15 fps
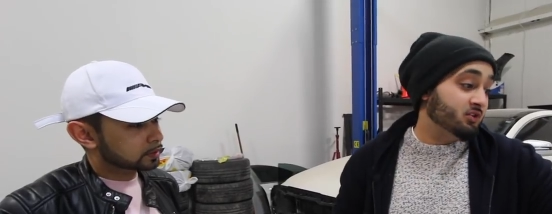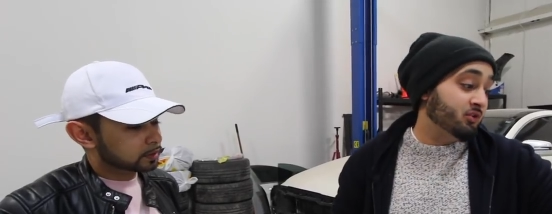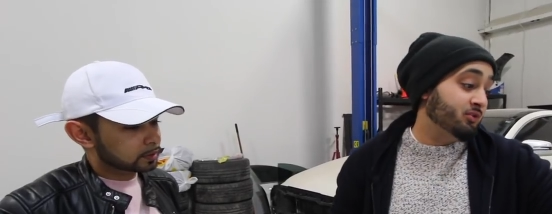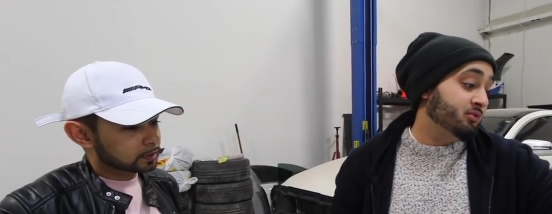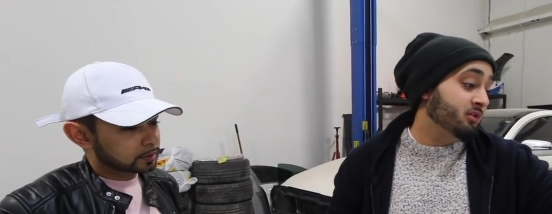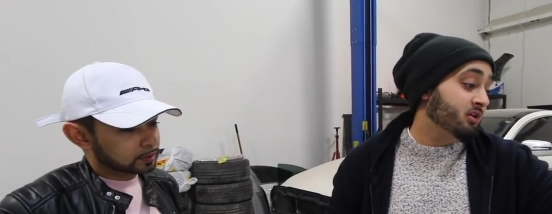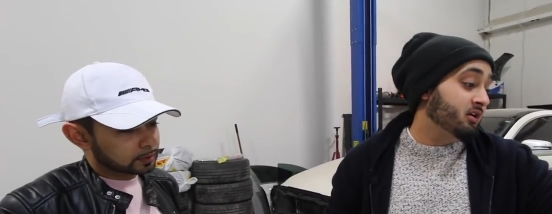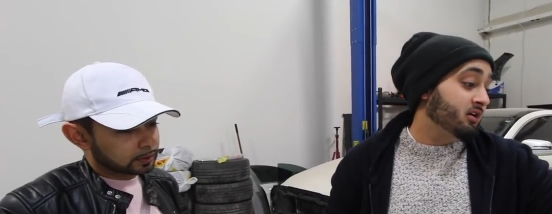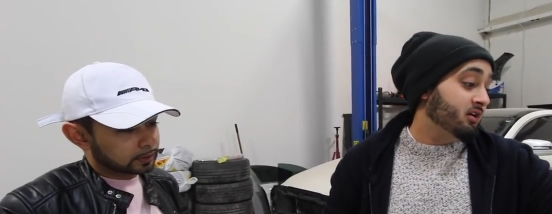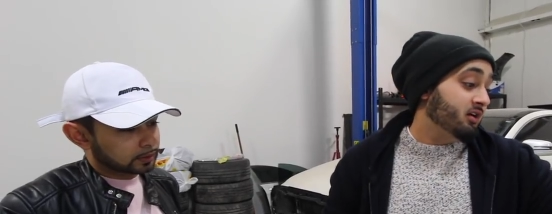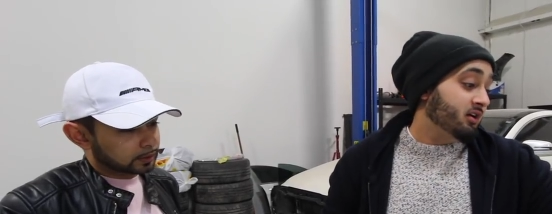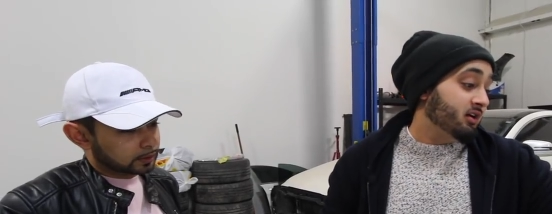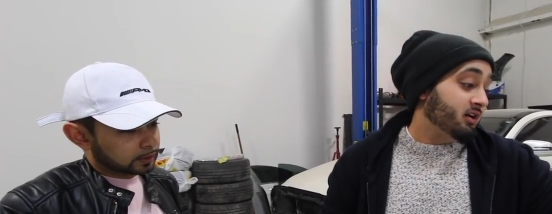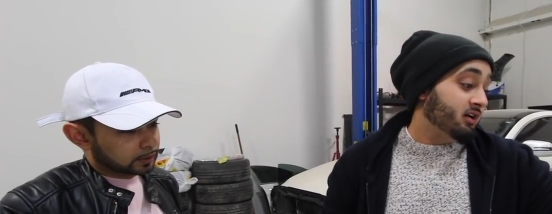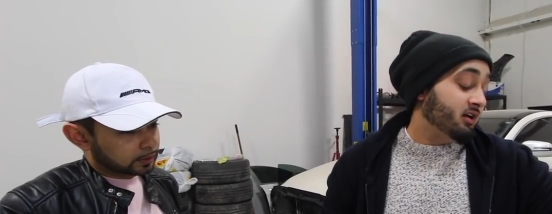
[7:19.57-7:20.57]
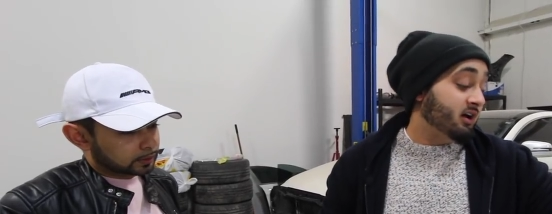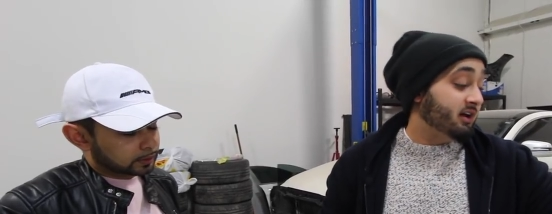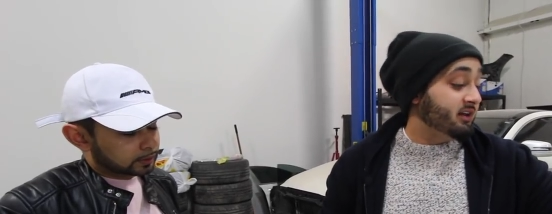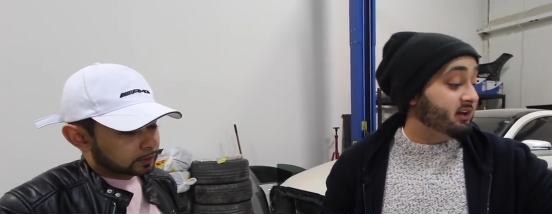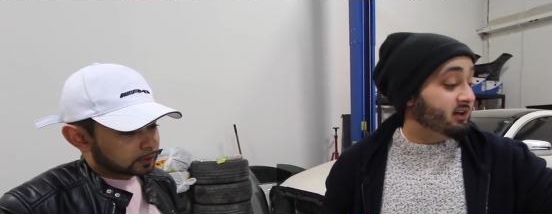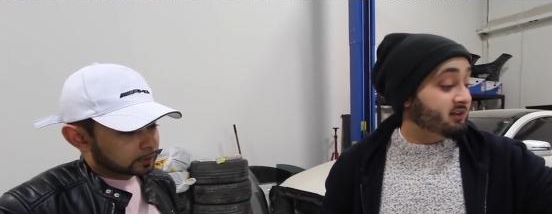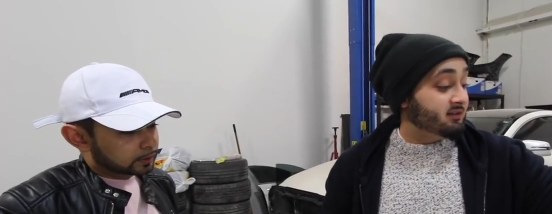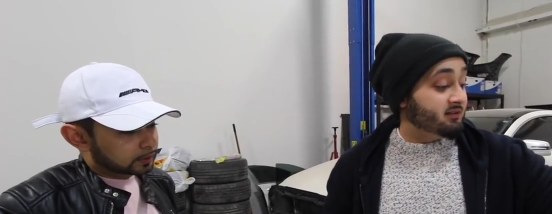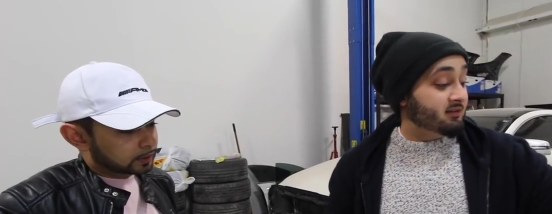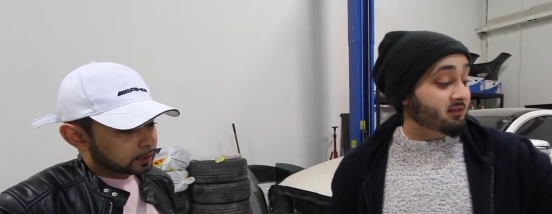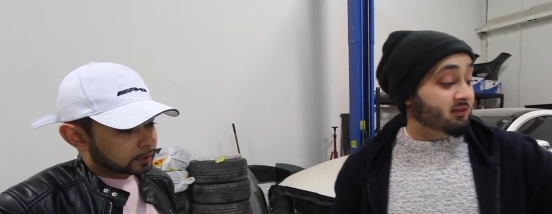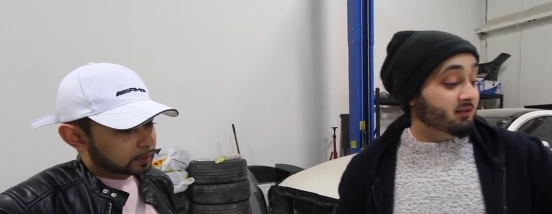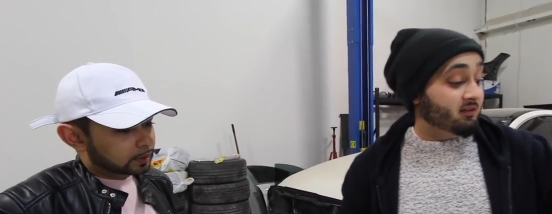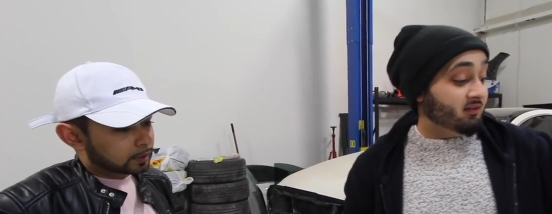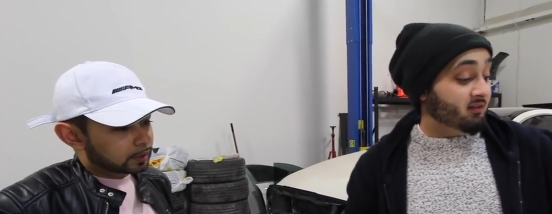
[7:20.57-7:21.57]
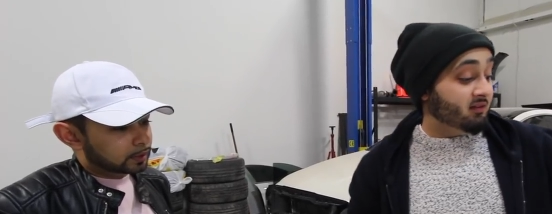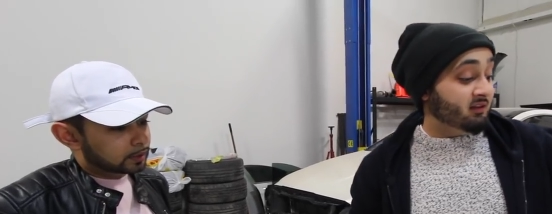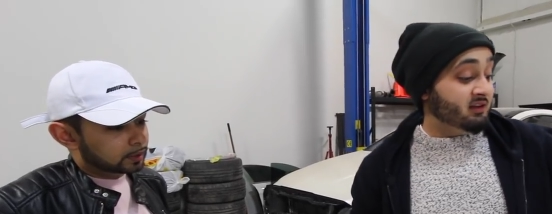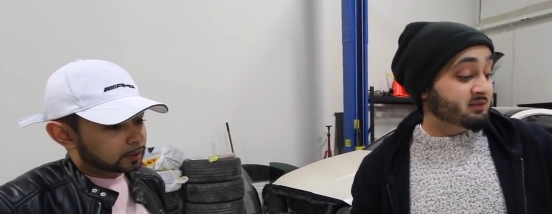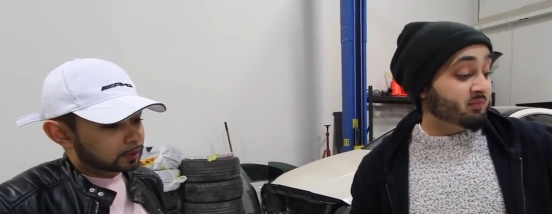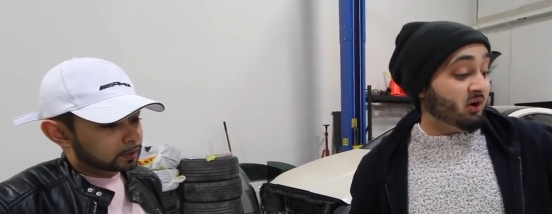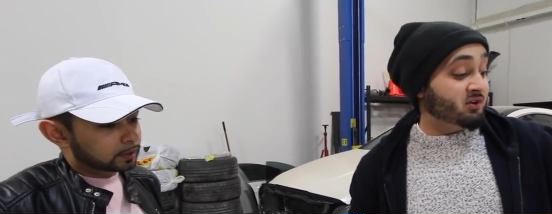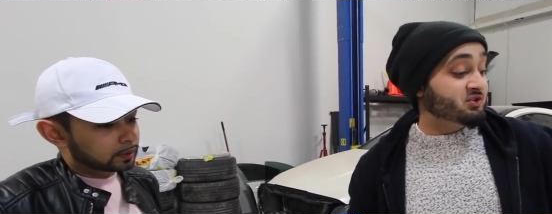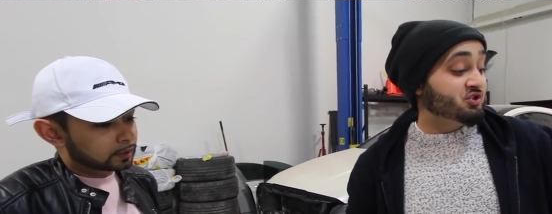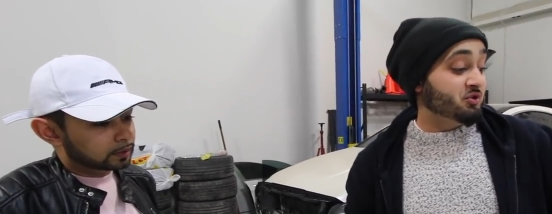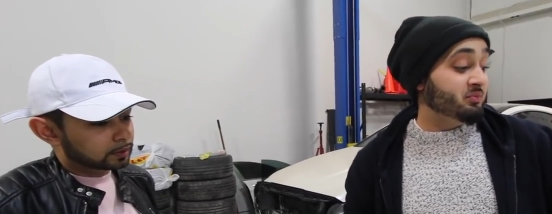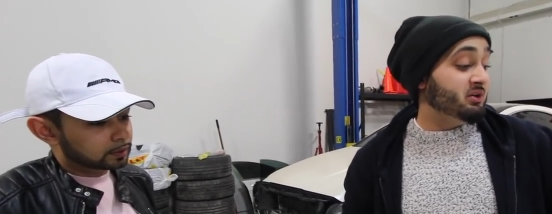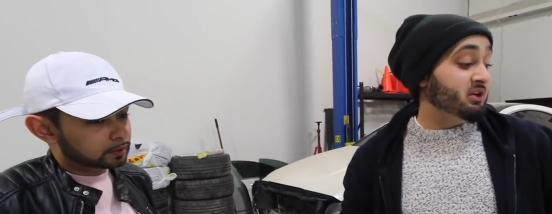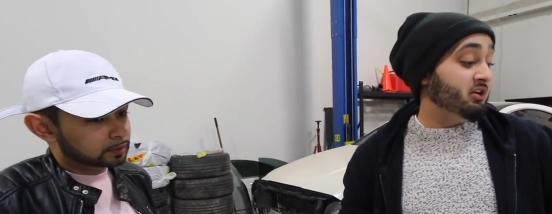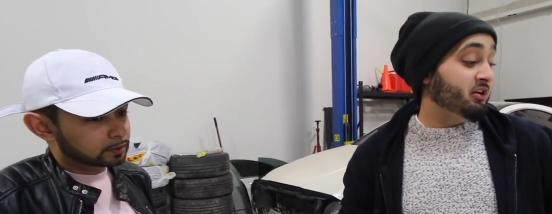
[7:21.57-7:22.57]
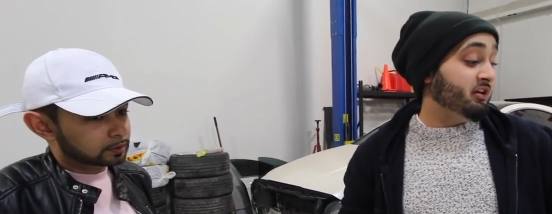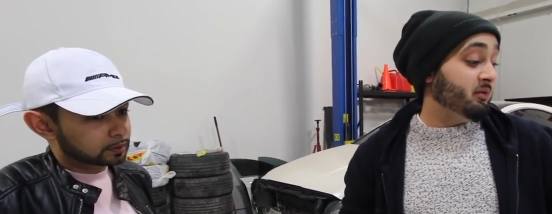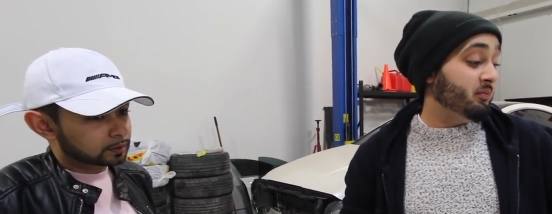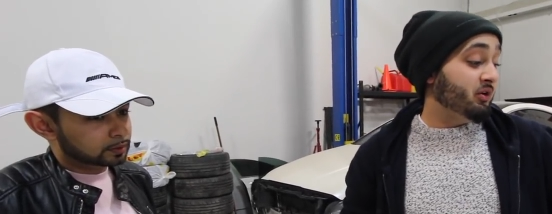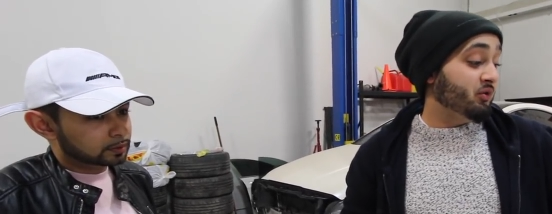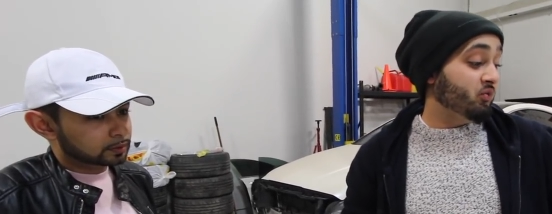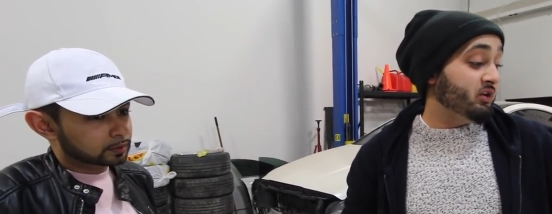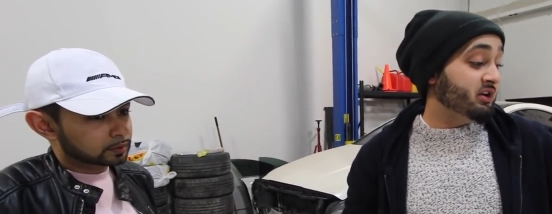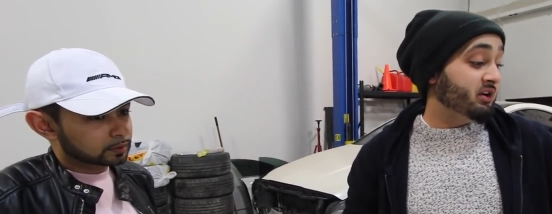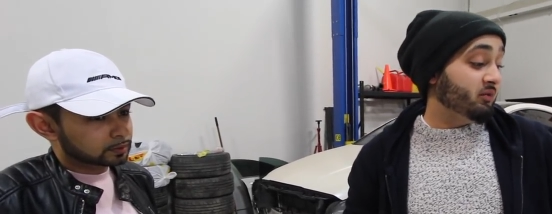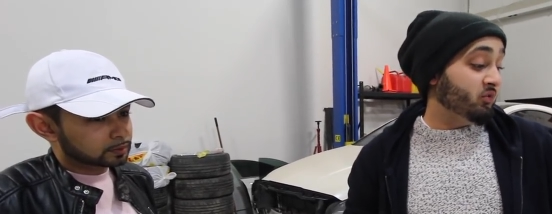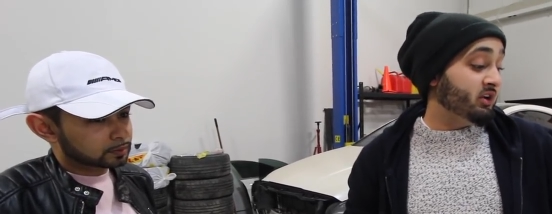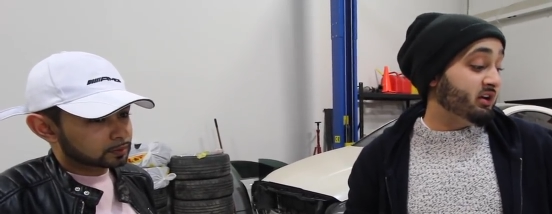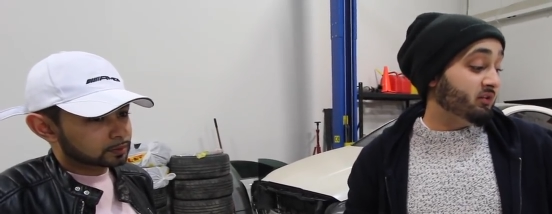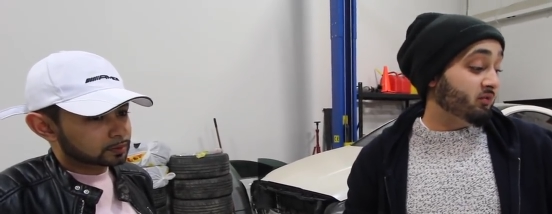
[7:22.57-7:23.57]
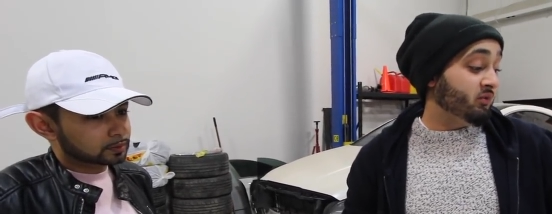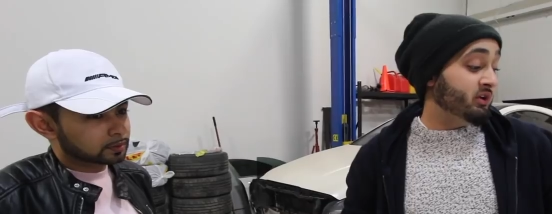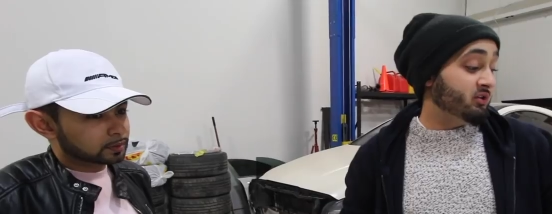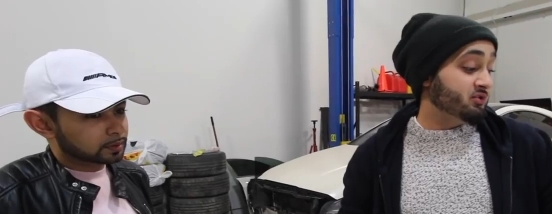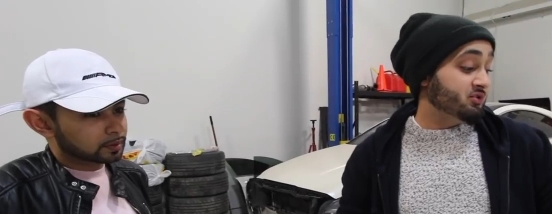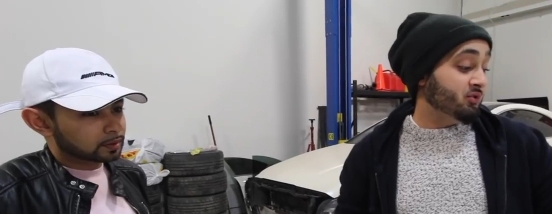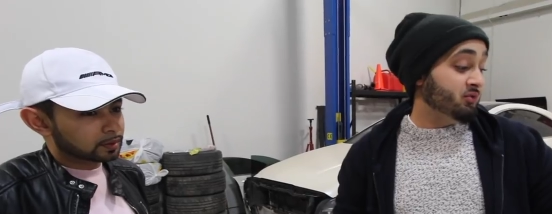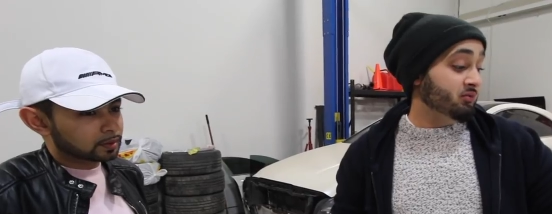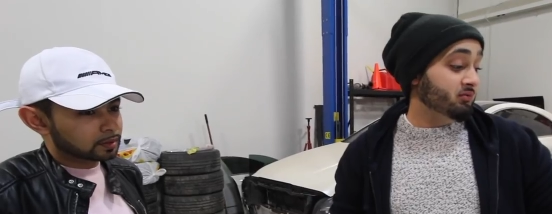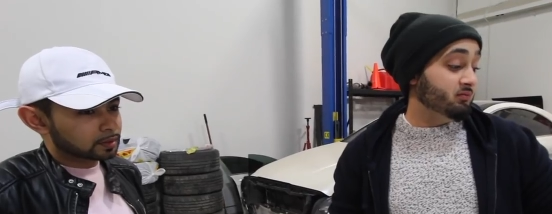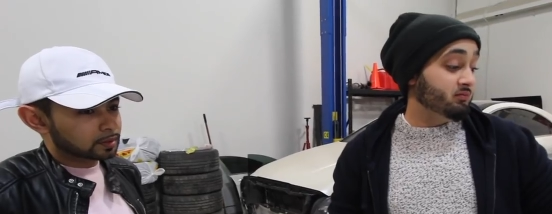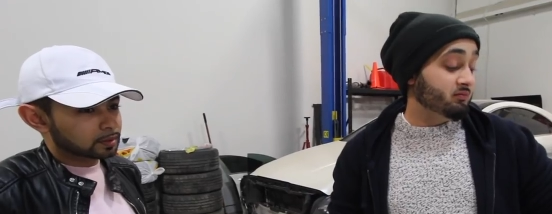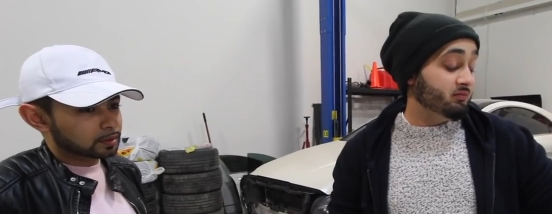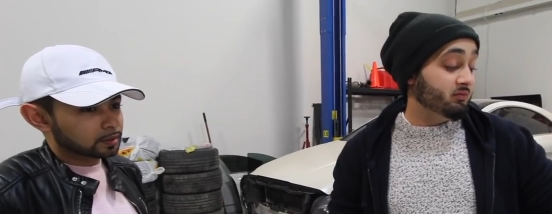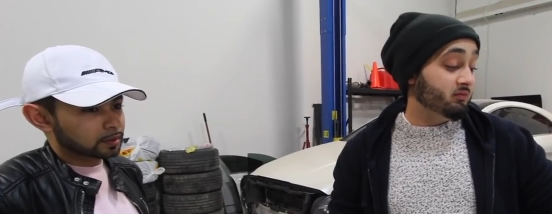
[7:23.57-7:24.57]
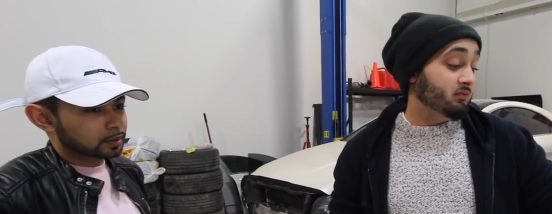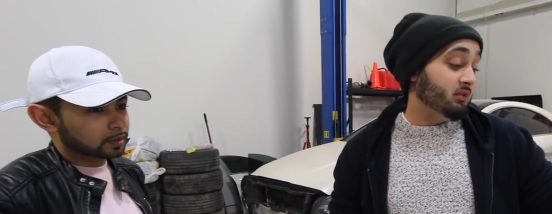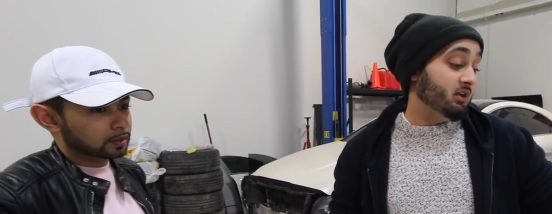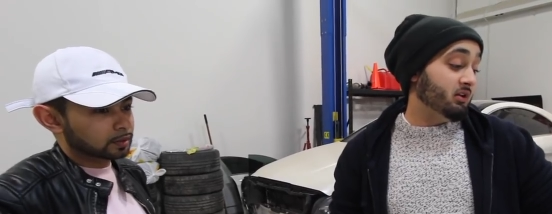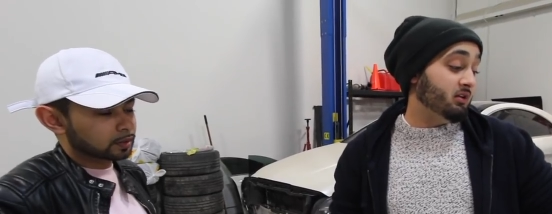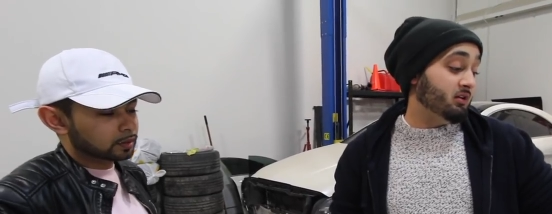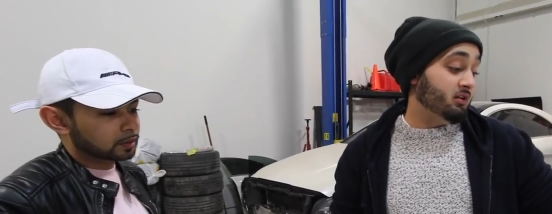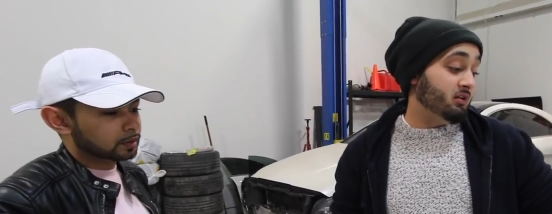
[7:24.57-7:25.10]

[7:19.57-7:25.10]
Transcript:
Speaker 1: So, gotta get these parts should be here in about a week week or week or so, and then.